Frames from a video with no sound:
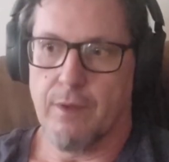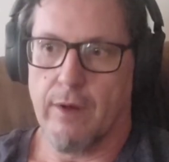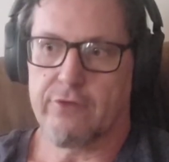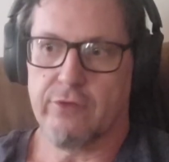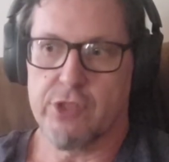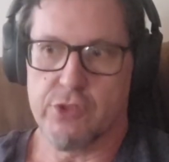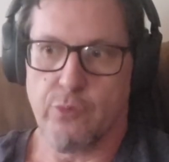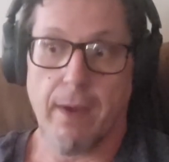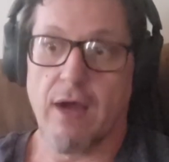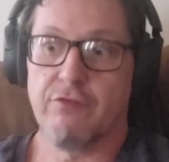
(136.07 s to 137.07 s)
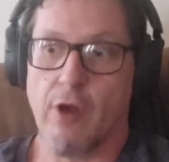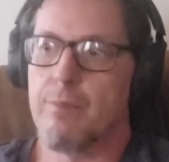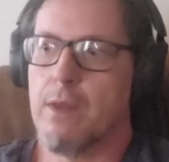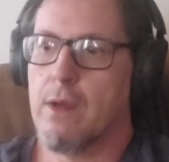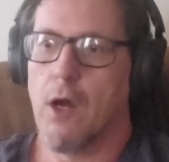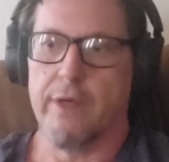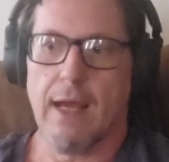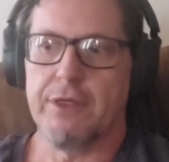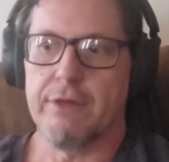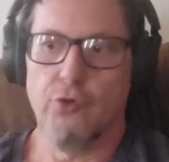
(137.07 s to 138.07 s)
are actually just ripoffs from a
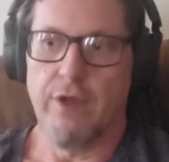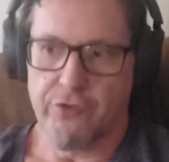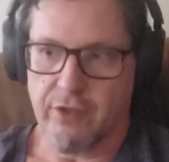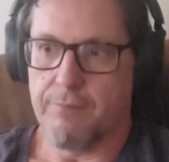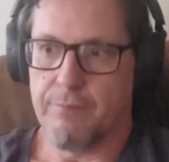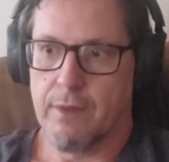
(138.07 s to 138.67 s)
reality that you'll never see.